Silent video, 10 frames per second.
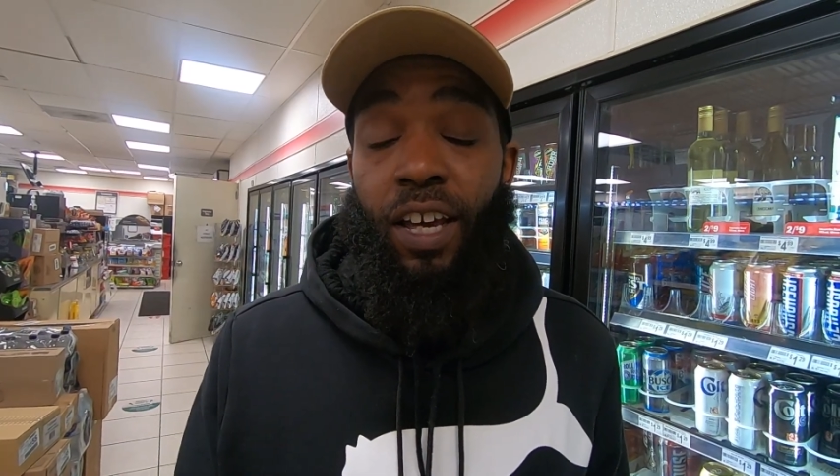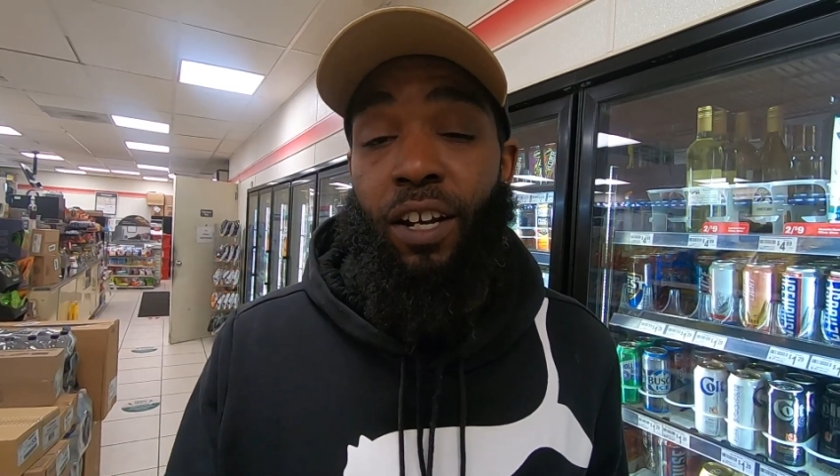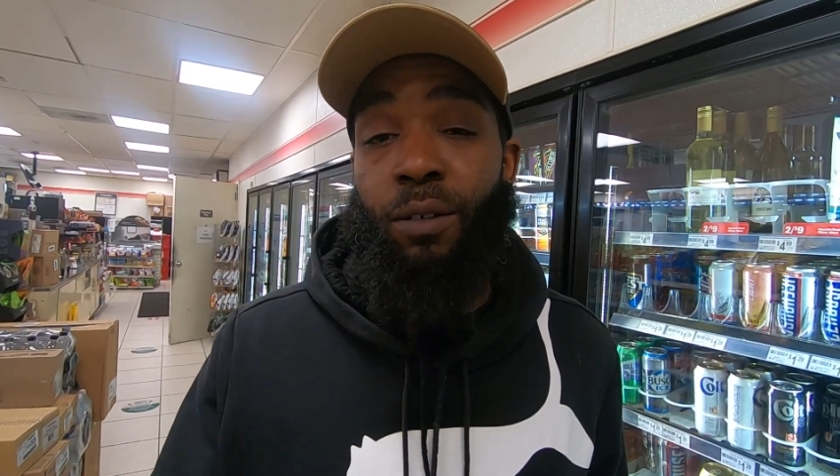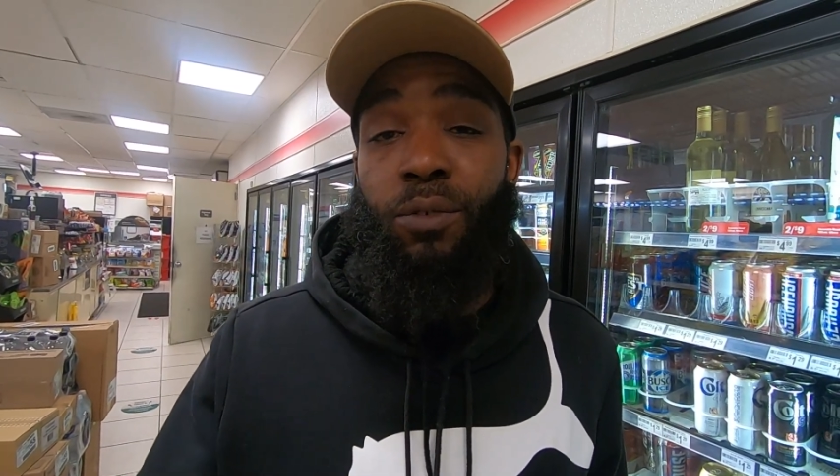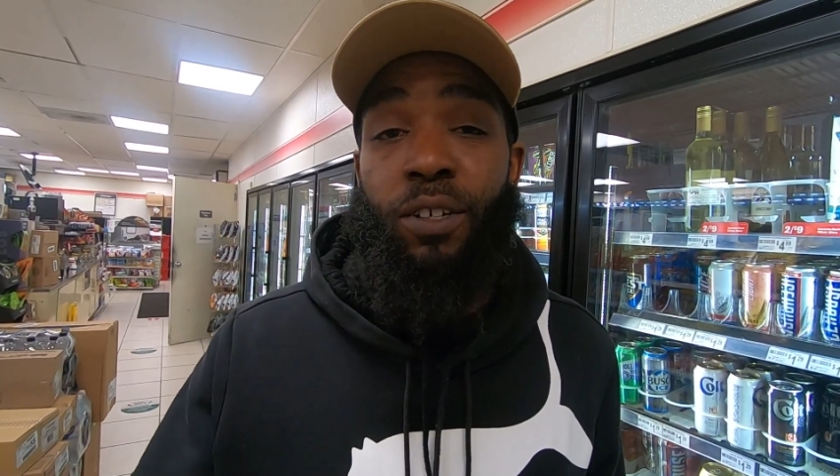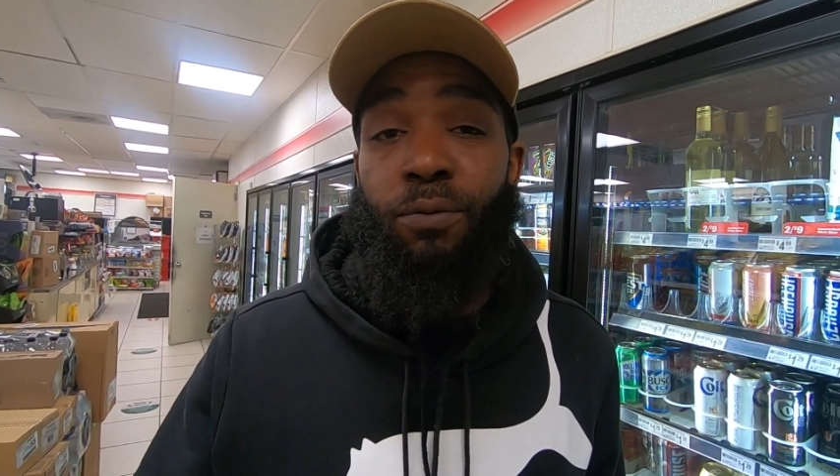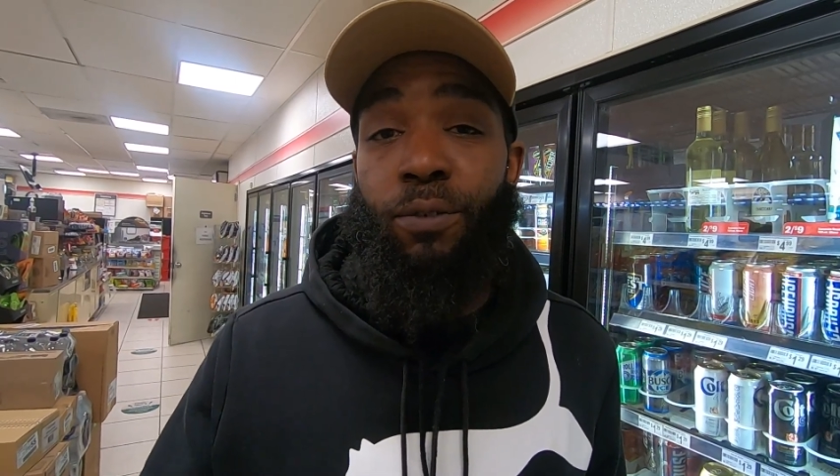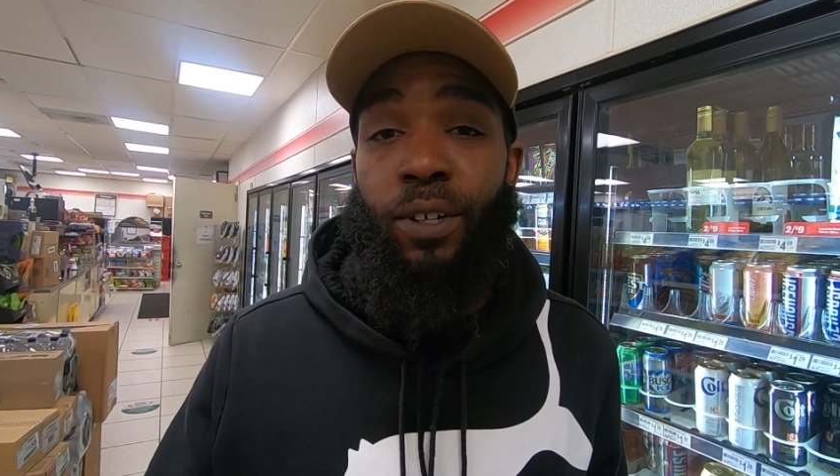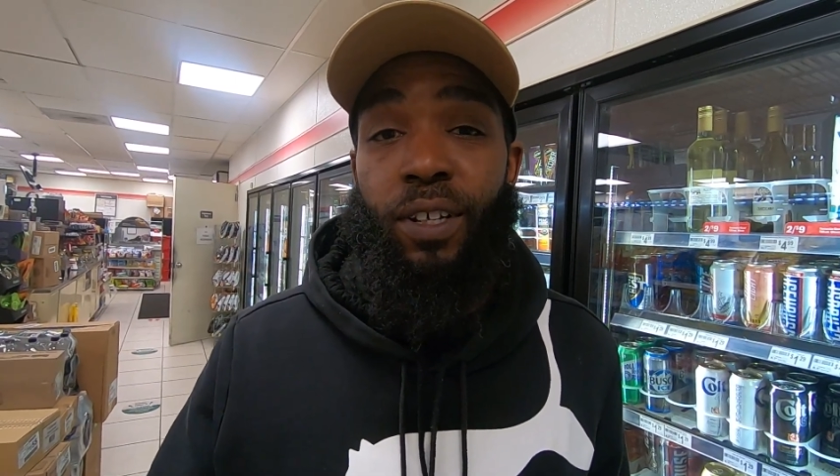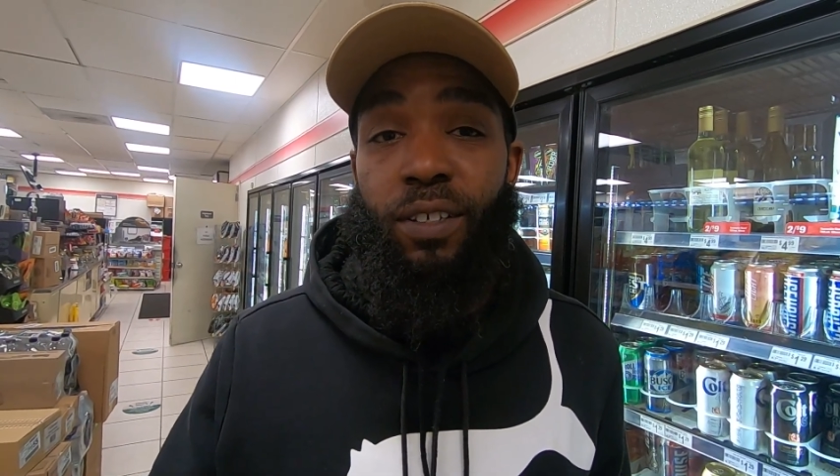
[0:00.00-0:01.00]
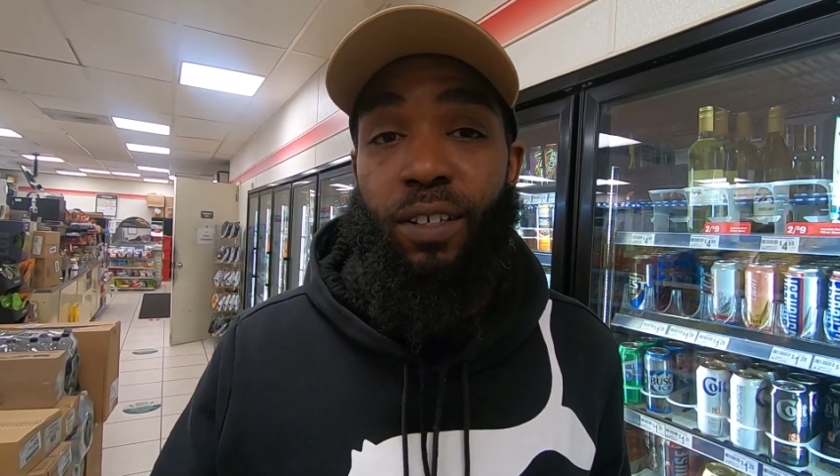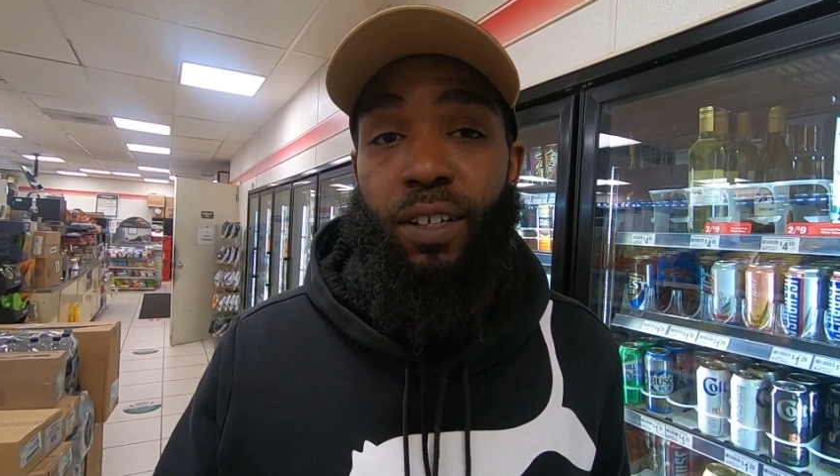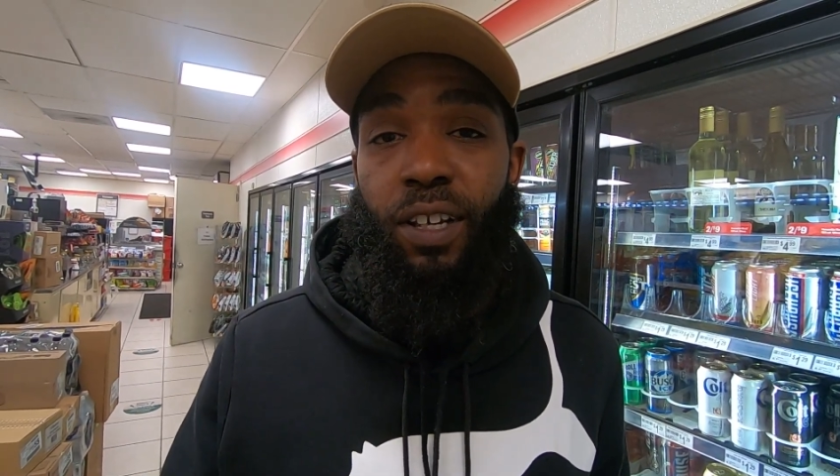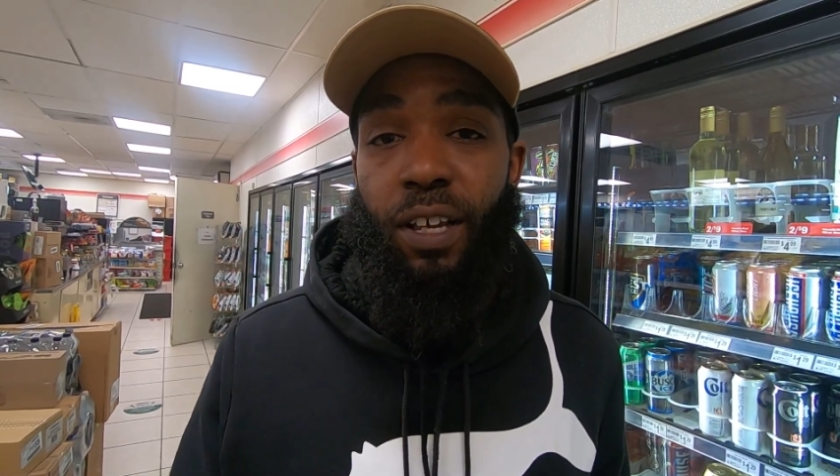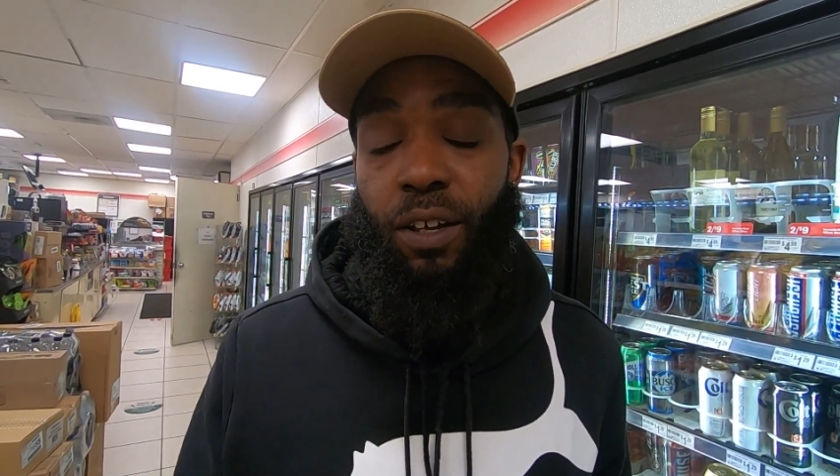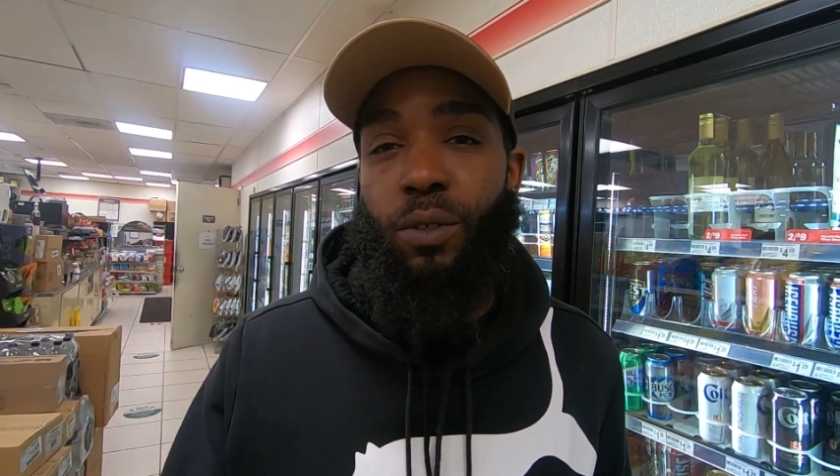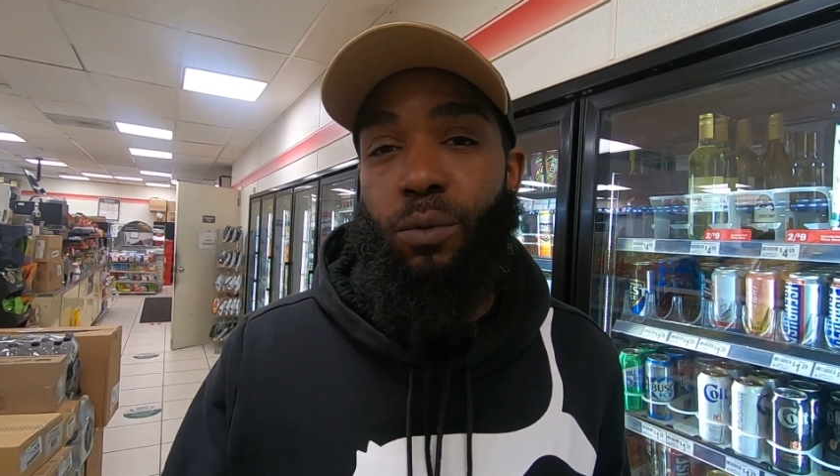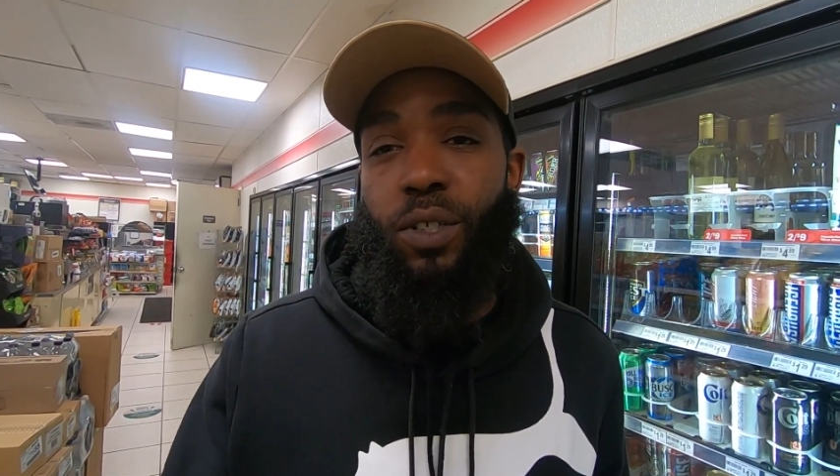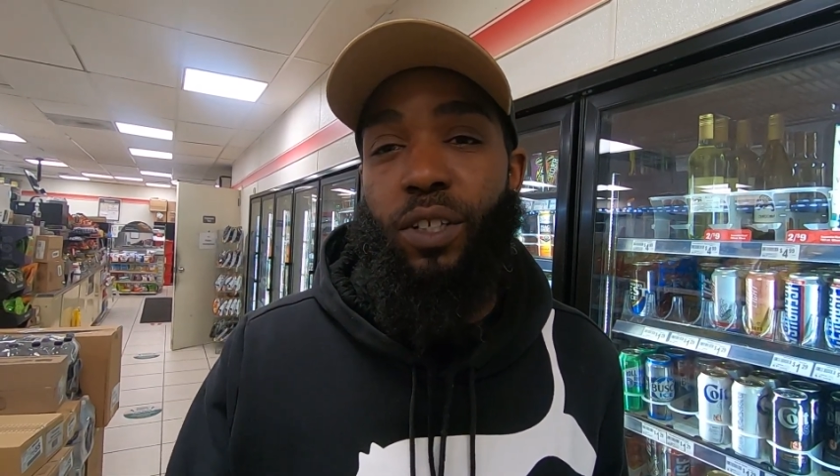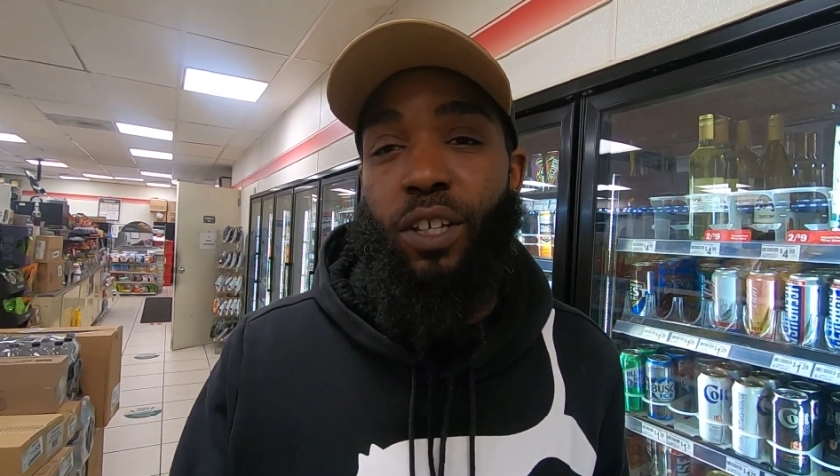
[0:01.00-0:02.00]
Out of them 10 friends, which
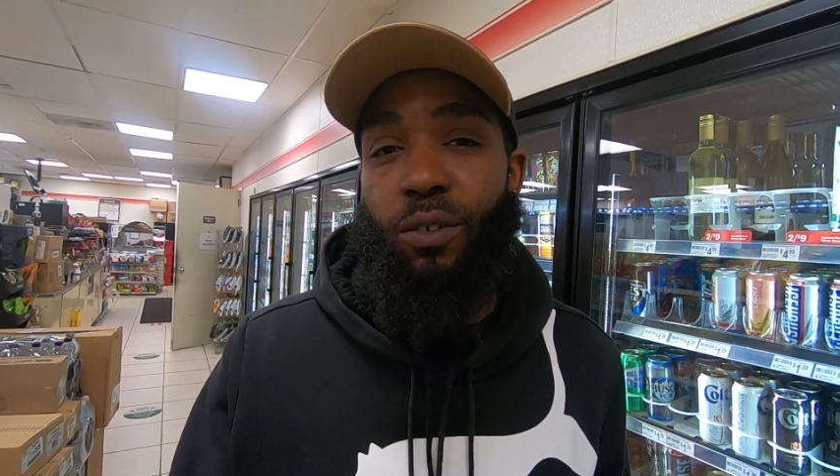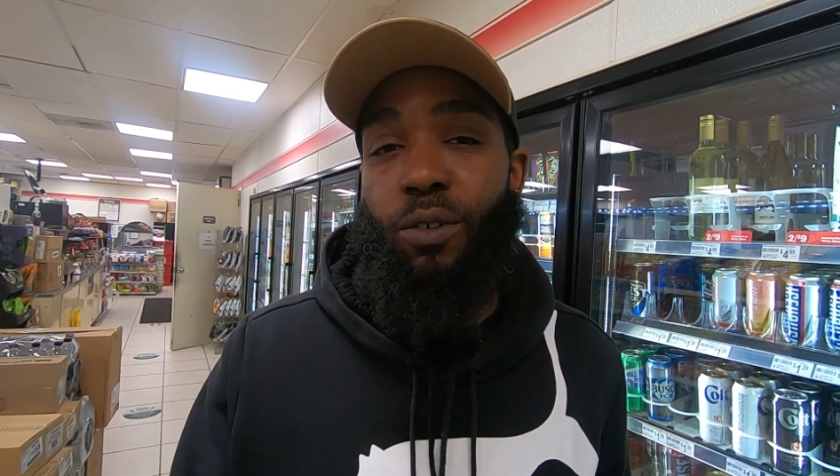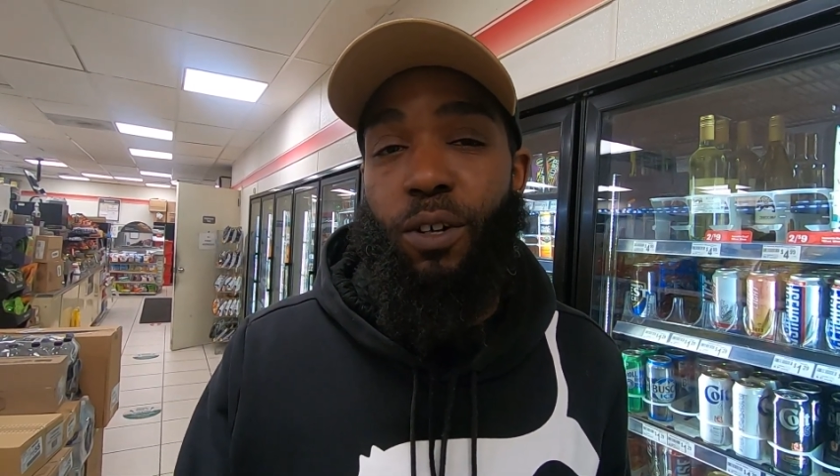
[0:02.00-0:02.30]
ones can you